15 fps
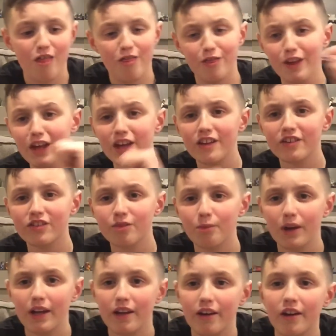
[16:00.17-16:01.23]
this
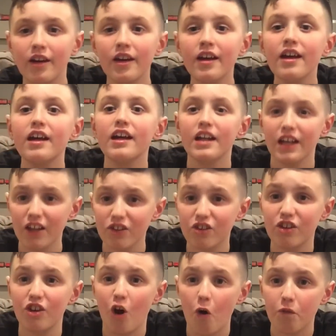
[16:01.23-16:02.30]
win is
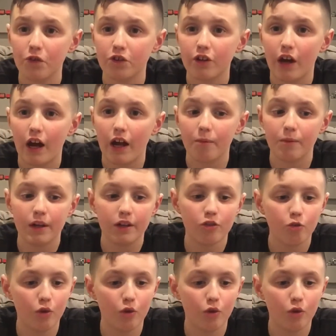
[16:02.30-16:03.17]
in overtime.